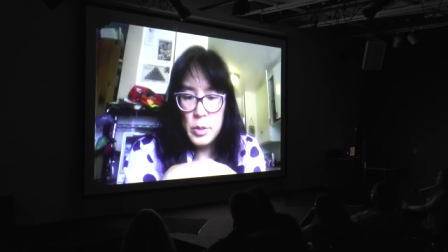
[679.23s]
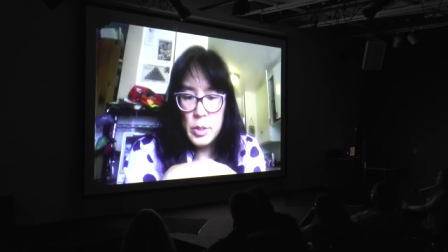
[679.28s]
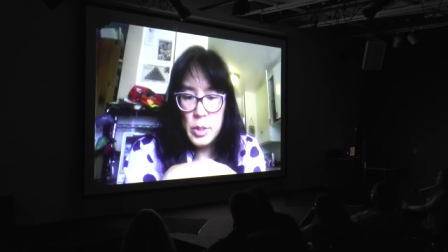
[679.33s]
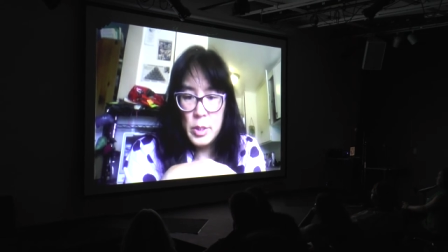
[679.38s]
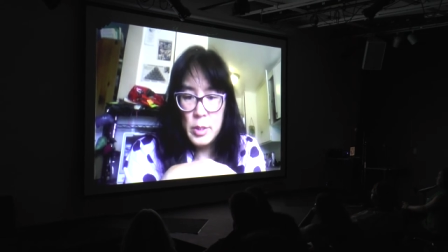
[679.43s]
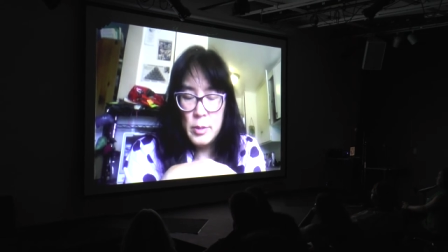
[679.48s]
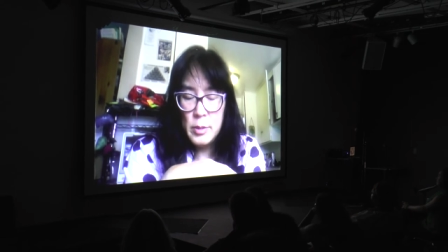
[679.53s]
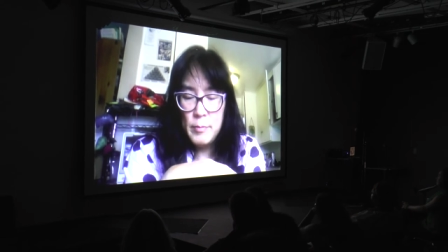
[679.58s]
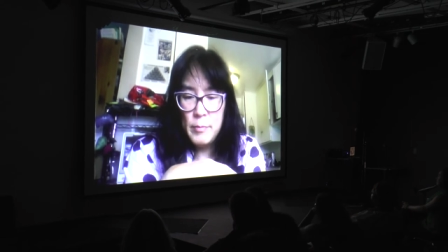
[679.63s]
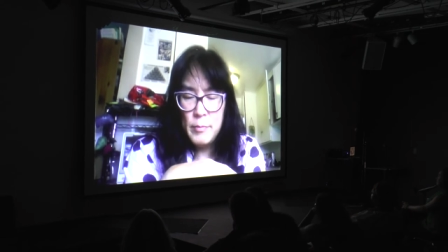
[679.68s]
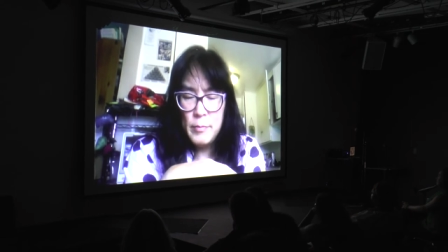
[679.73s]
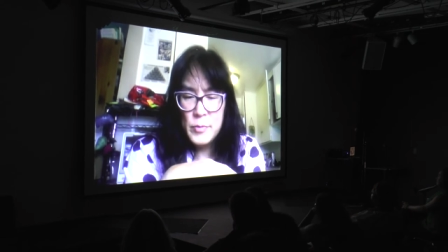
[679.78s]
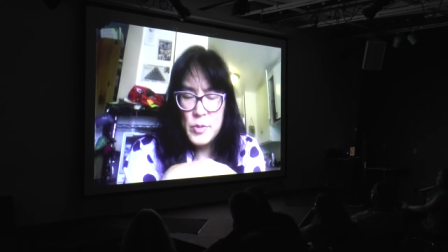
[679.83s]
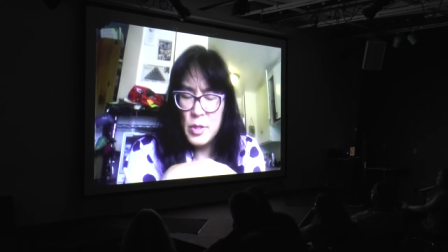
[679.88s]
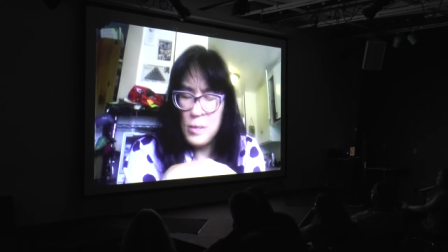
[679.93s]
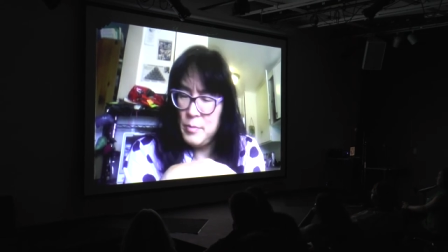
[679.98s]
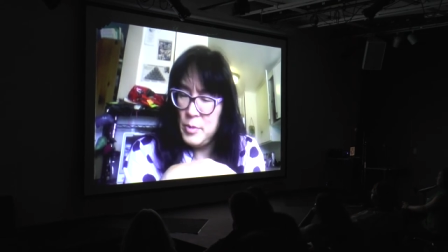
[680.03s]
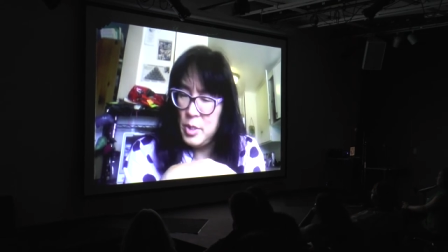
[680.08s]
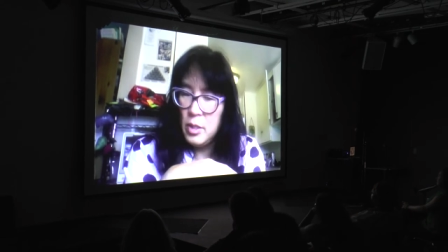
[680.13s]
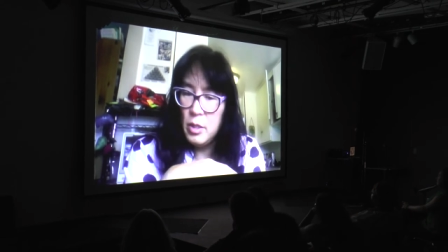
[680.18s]
um, so
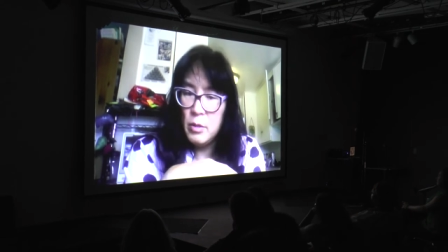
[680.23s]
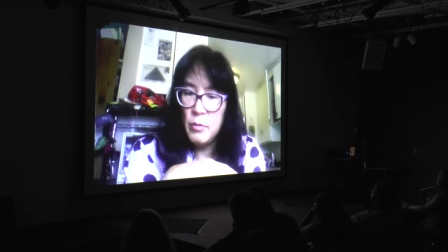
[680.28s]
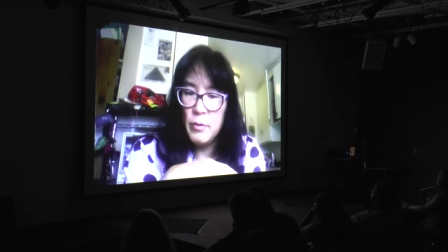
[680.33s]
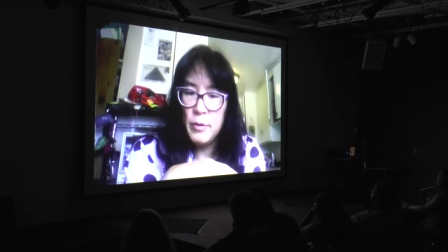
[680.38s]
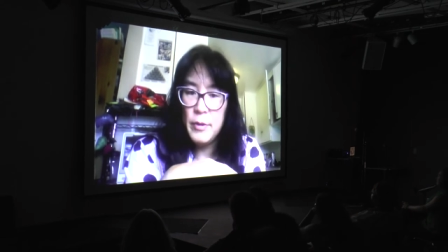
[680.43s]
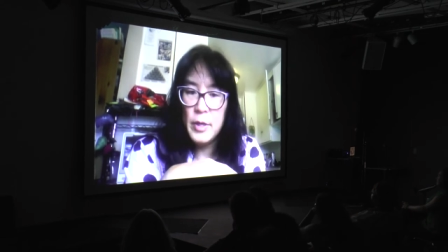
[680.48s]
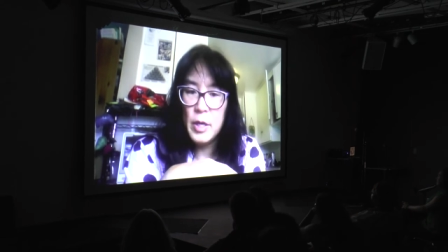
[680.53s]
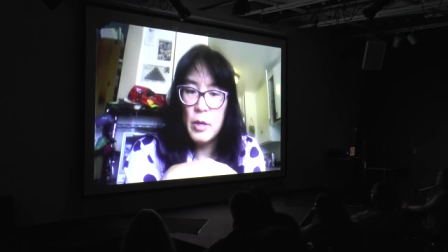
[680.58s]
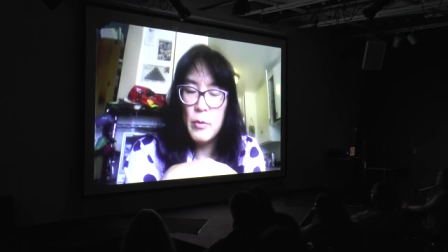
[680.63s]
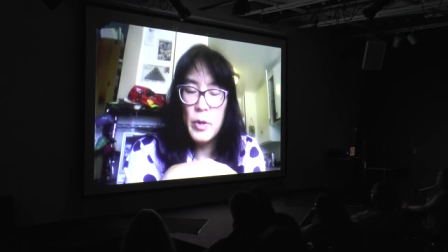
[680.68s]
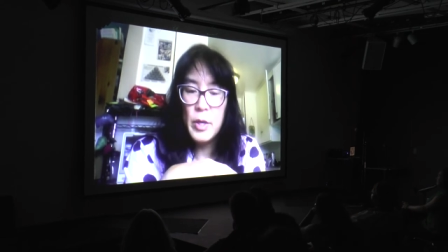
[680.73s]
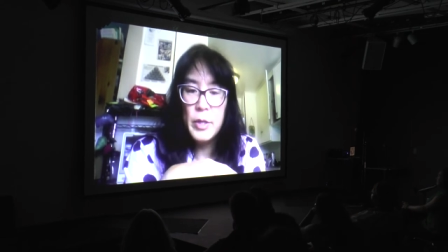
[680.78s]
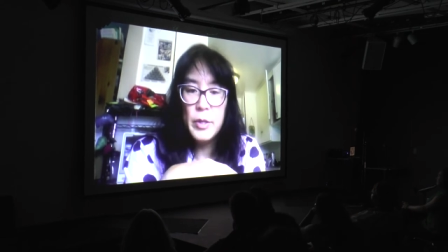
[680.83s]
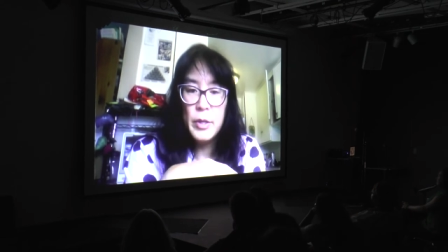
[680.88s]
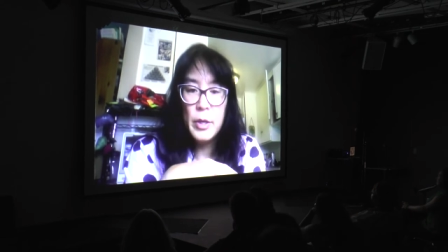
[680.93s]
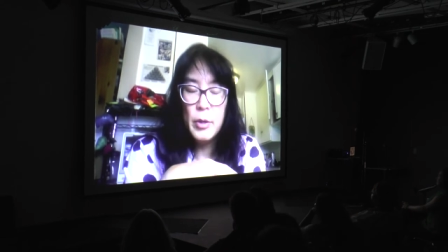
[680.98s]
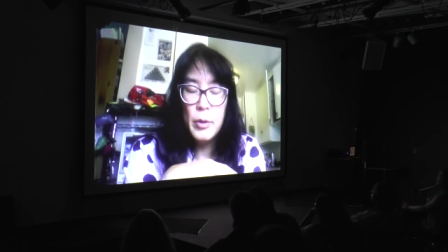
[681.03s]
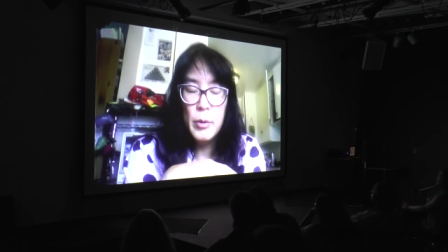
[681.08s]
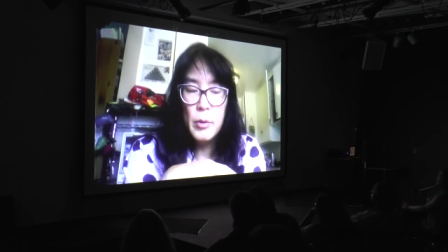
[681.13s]
I'm dealing with that right now.